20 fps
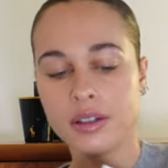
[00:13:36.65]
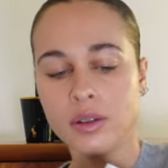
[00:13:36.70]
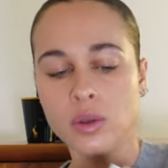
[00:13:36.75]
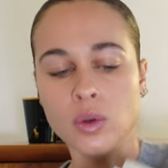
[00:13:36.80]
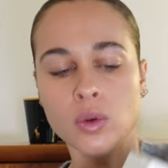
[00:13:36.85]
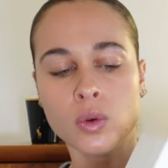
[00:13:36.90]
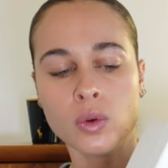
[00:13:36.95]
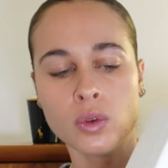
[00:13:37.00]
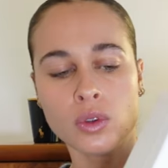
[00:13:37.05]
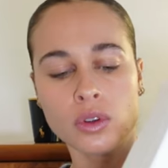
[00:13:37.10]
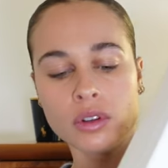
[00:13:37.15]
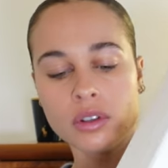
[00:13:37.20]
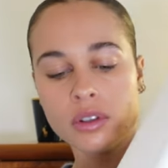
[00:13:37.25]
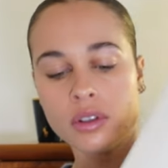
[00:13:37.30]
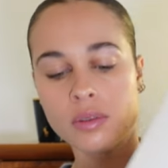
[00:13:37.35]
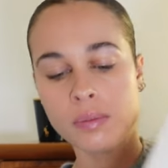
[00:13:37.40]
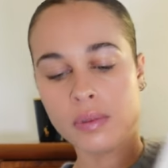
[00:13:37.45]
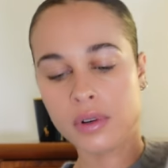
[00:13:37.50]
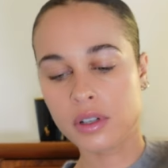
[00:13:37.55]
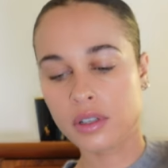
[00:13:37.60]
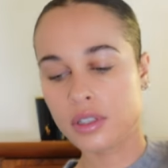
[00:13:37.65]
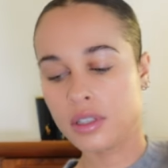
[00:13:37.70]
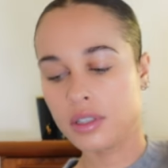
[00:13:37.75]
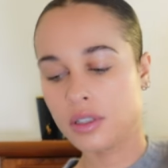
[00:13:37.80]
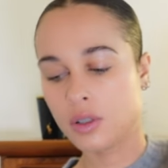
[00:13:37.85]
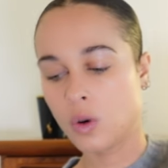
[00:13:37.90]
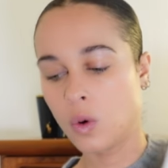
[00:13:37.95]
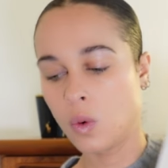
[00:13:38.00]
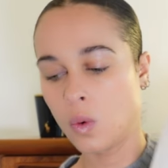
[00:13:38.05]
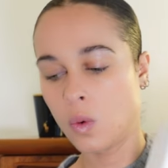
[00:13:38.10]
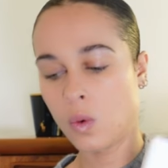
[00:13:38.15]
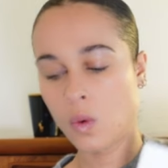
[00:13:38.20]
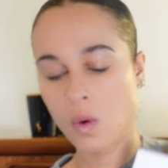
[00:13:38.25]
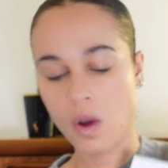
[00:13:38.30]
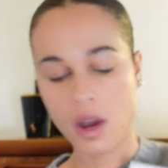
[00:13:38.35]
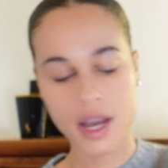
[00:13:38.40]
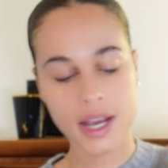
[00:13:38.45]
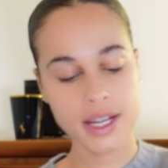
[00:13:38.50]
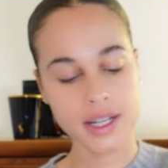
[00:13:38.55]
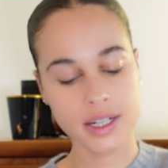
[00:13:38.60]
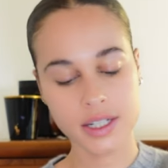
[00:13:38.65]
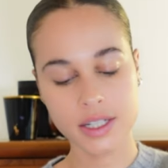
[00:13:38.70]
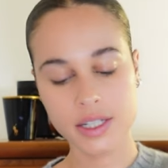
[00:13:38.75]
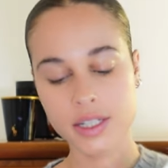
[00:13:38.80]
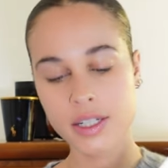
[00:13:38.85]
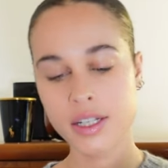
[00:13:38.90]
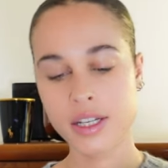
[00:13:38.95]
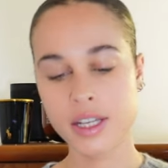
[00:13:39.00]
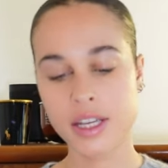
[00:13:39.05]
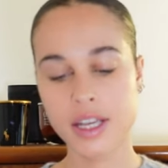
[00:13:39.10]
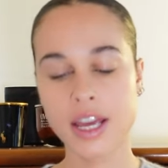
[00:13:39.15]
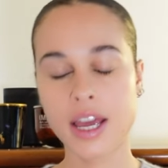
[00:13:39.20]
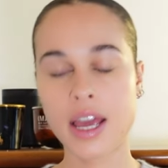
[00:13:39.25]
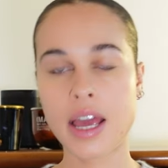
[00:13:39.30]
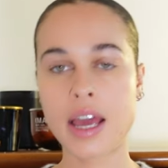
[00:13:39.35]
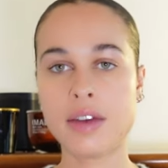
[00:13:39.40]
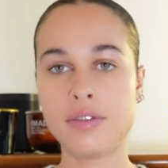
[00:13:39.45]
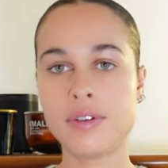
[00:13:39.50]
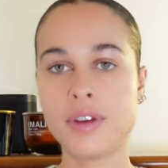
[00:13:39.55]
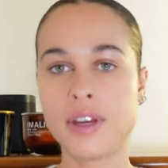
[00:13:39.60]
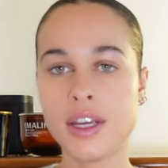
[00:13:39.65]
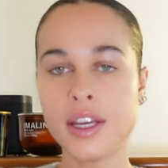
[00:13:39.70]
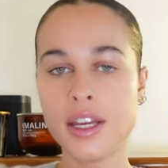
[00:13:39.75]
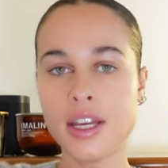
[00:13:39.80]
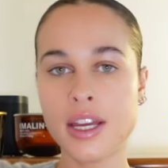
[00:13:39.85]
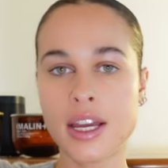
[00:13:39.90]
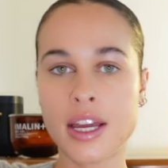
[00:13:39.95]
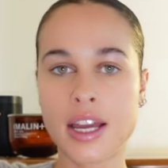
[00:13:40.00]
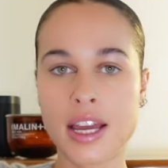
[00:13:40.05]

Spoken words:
Ooh, the box is quite heavy.